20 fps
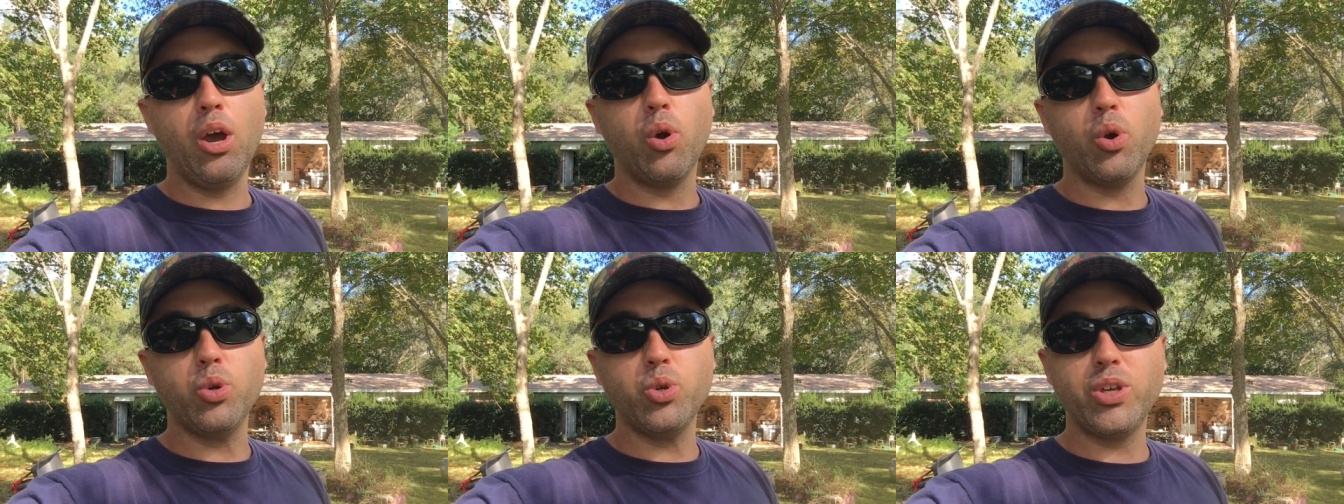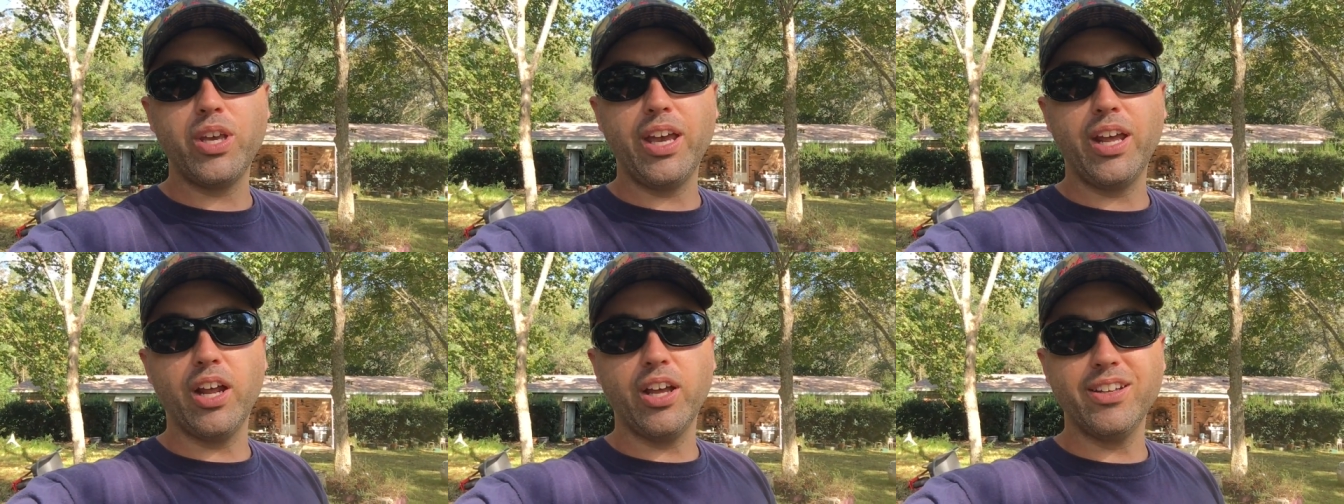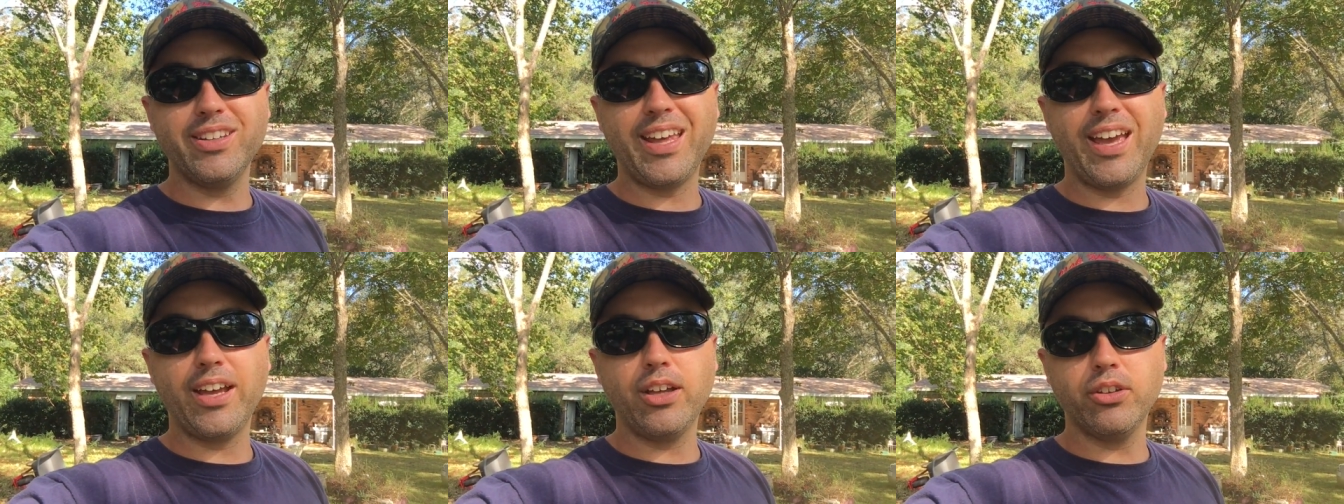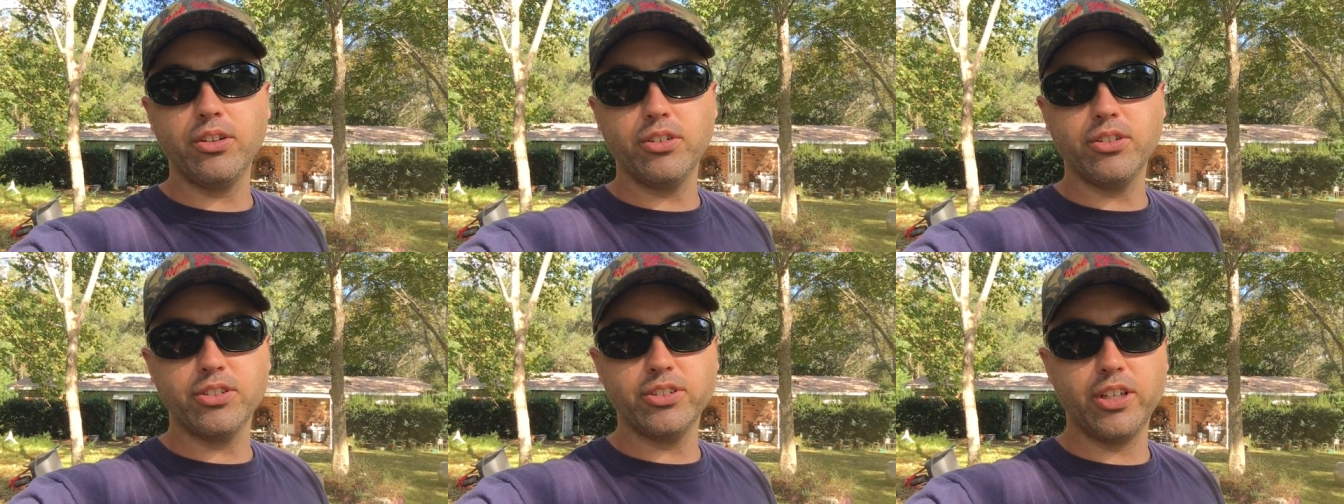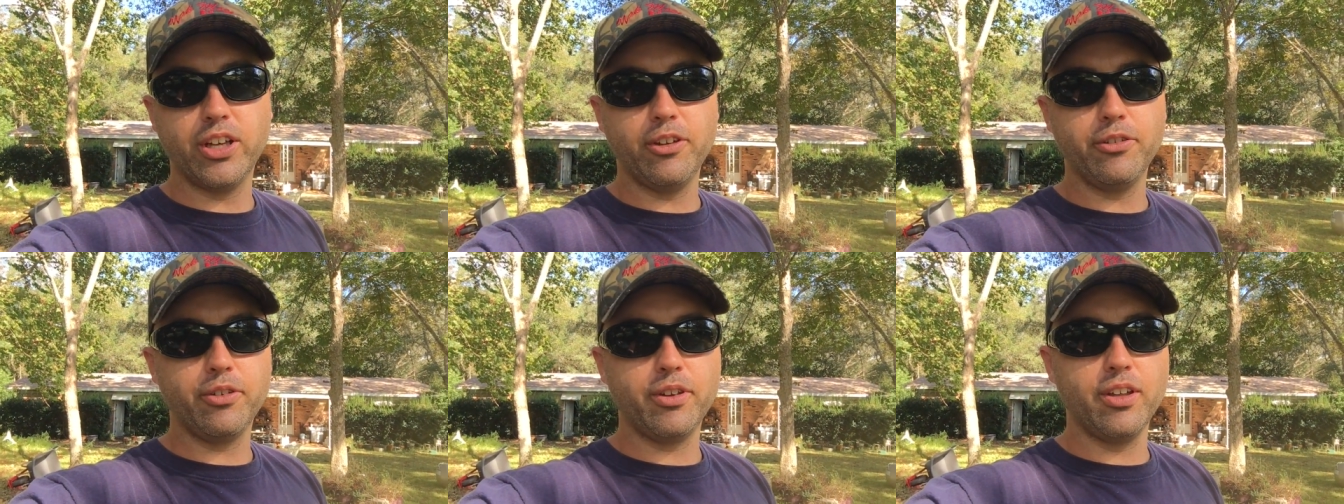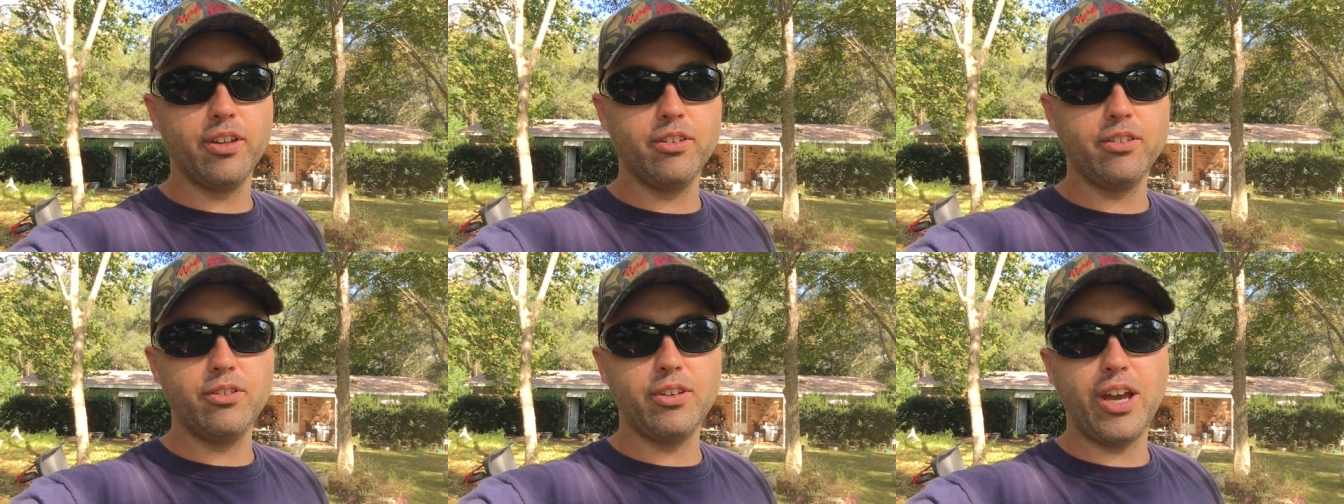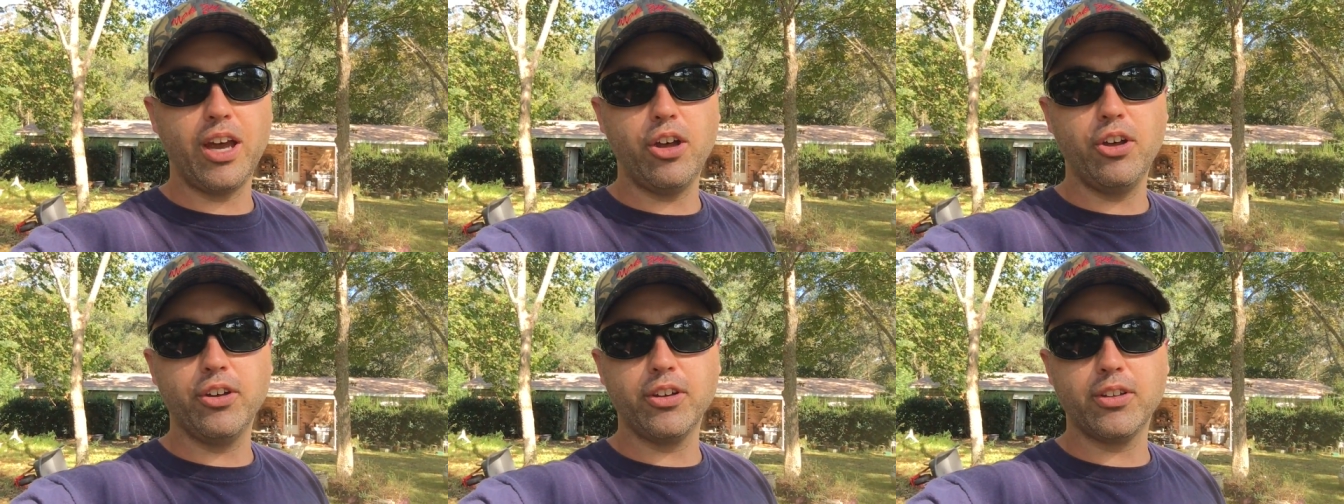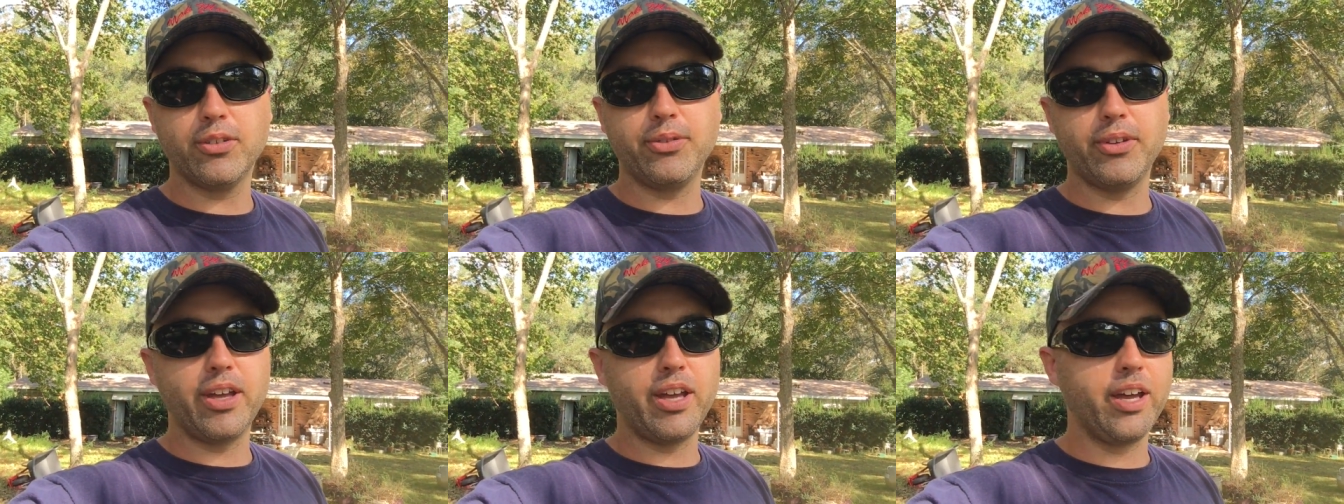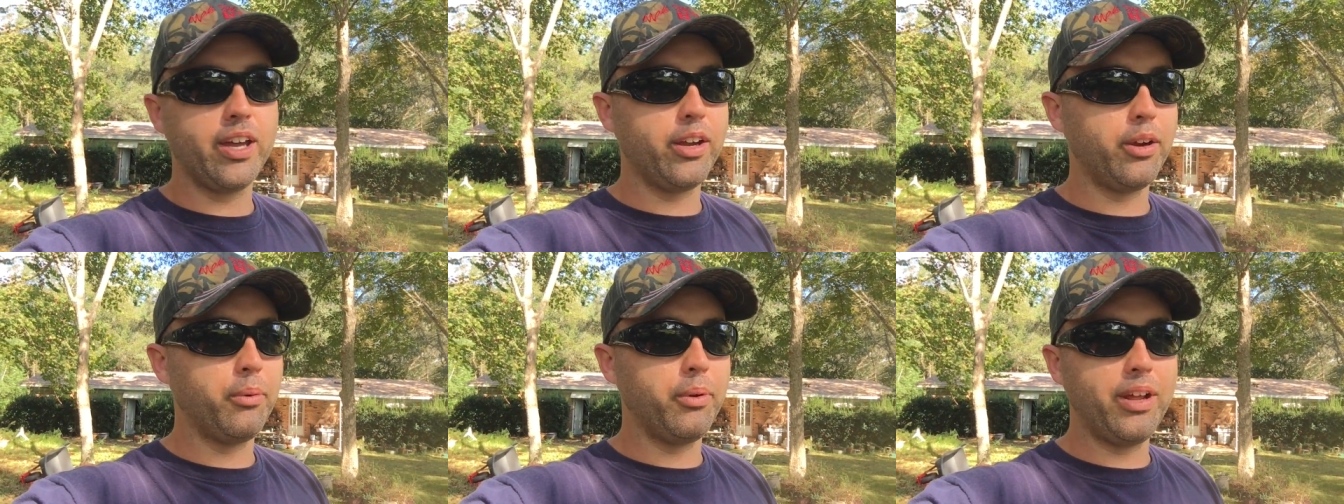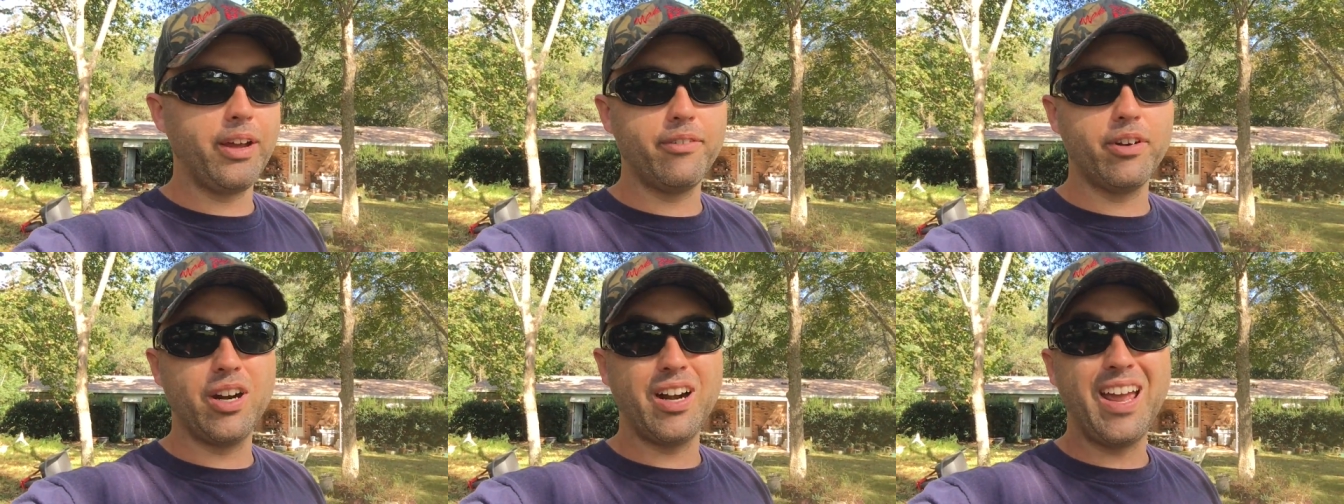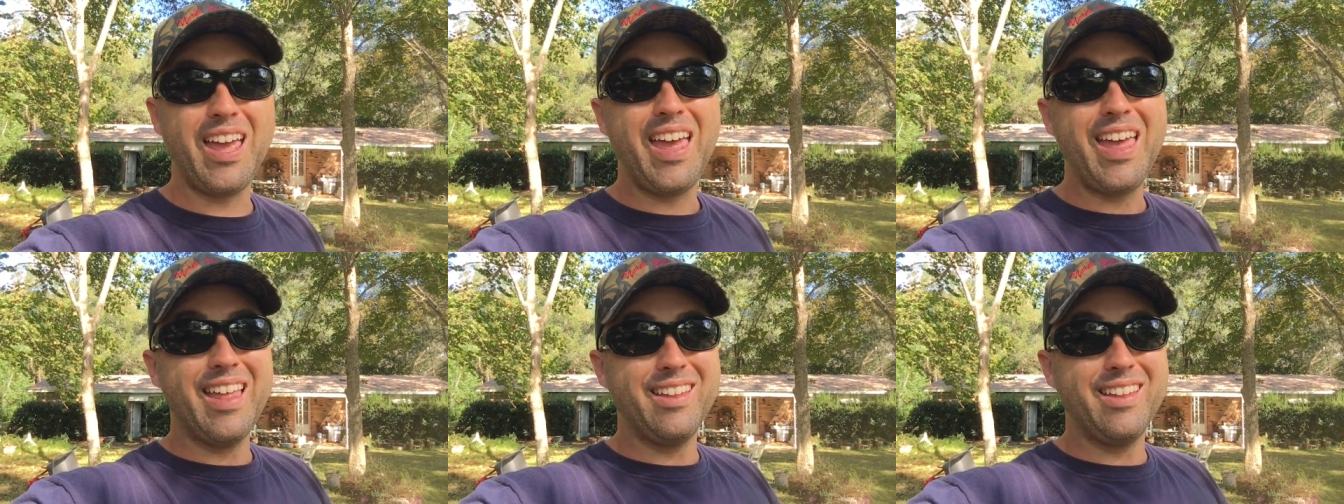or you can't untangle yourself because you got hooks flying or whatever.